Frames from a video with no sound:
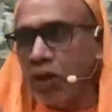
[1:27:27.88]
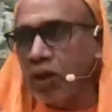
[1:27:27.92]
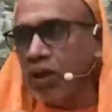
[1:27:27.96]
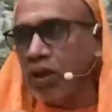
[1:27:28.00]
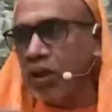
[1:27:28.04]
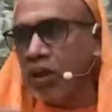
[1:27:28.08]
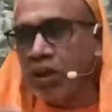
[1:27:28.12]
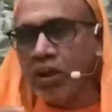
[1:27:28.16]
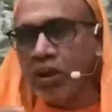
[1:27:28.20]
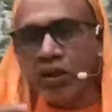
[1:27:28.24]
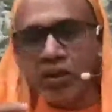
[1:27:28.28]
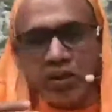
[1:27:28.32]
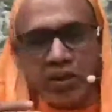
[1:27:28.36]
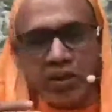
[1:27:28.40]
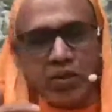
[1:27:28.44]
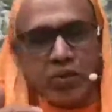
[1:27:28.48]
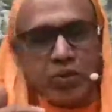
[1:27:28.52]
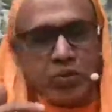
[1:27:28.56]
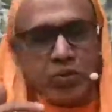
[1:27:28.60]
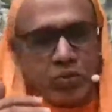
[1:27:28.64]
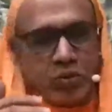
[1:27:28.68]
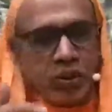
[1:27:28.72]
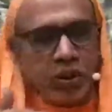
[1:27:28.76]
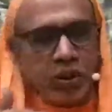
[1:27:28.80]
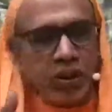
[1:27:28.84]
But
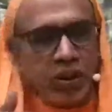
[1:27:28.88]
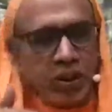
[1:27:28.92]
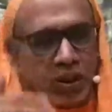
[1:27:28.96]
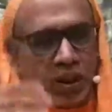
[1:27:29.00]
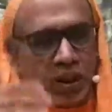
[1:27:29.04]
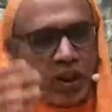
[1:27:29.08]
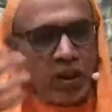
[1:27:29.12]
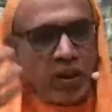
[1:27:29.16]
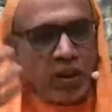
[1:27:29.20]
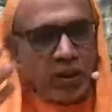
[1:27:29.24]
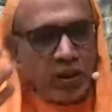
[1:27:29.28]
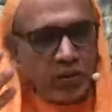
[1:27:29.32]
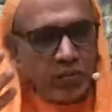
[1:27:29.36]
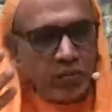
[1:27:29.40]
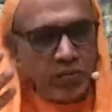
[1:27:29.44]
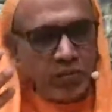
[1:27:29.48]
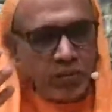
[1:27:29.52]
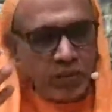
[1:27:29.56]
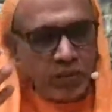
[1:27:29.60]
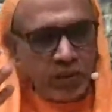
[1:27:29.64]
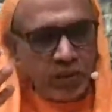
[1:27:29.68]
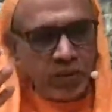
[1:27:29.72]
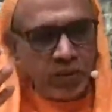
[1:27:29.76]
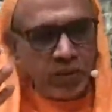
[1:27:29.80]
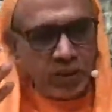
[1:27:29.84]
should I call
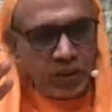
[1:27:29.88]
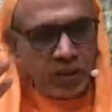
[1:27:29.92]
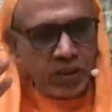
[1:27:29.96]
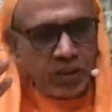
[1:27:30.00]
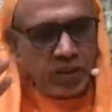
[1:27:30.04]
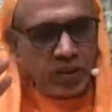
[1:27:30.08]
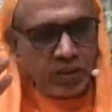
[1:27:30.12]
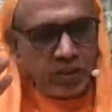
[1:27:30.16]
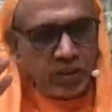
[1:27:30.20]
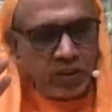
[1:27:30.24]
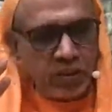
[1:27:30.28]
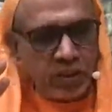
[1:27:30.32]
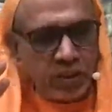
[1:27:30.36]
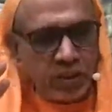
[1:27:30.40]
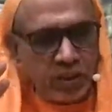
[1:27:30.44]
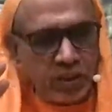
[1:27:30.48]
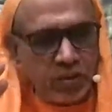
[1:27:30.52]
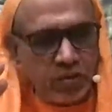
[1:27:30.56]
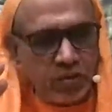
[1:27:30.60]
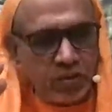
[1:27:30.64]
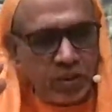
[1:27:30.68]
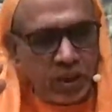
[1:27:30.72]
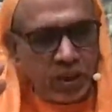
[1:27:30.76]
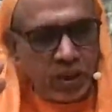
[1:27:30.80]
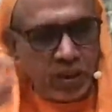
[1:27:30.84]
him? Is it
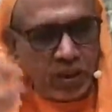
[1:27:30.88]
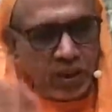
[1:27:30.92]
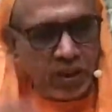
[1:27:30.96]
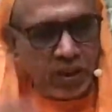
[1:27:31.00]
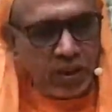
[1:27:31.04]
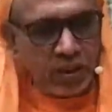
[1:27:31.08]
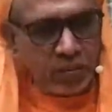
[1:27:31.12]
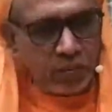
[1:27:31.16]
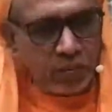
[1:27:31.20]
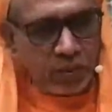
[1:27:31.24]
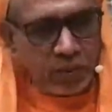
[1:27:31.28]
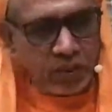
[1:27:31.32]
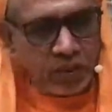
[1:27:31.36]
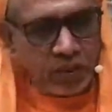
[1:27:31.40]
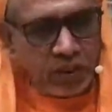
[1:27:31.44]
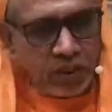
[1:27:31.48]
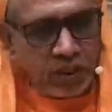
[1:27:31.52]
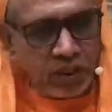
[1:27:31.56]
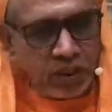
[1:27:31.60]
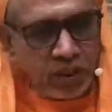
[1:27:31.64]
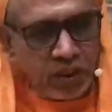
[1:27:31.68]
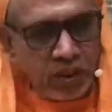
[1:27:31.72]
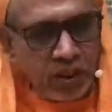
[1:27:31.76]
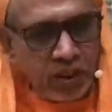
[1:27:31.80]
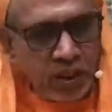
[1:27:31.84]
necessary to call the other
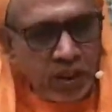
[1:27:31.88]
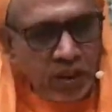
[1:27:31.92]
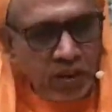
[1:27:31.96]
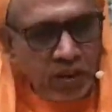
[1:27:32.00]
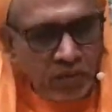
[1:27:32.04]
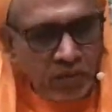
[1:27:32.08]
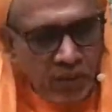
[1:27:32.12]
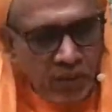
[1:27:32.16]
person?